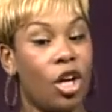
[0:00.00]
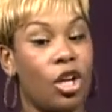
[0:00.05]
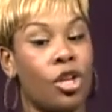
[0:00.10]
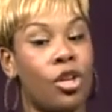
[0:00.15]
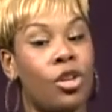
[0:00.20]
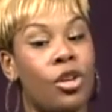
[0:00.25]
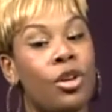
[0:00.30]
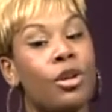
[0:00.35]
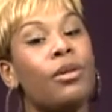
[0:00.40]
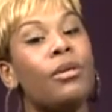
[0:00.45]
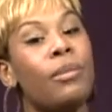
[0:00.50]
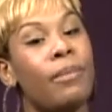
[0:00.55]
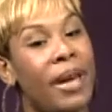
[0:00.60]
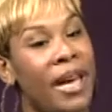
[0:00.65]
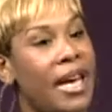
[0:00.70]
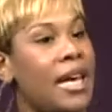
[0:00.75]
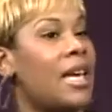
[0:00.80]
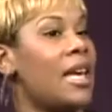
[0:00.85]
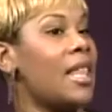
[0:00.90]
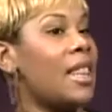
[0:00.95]
you
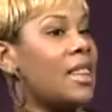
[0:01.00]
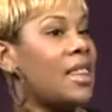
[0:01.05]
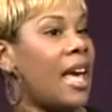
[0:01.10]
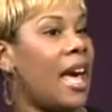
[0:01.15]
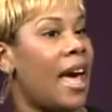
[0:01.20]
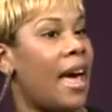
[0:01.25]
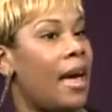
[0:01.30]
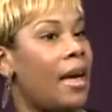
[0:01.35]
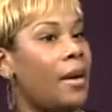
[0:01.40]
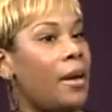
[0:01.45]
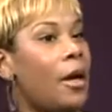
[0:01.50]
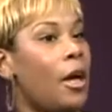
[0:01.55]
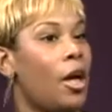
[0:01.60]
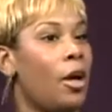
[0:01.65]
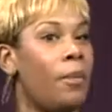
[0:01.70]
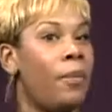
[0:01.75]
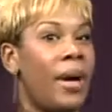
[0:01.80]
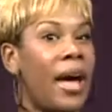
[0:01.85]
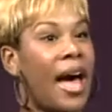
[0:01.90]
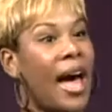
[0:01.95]
may get that,
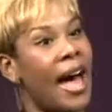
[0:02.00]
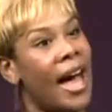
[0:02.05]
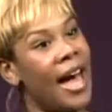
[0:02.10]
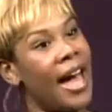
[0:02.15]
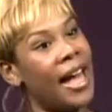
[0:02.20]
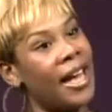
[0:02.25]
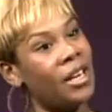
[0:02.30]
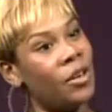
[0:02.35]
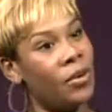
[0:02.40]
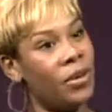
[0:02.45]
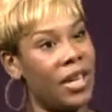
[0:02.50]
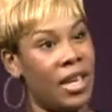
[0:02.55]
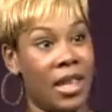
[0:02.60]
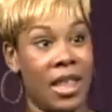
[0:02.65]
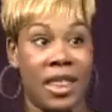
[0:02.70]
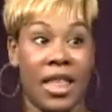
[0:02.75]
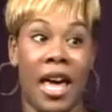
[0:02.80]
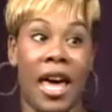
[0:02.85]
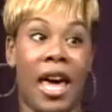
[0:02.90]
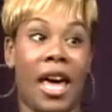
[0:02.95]
but I don't
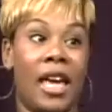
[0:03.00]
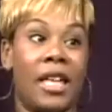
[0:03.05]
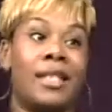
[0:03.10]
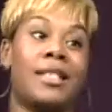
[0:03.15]
get that.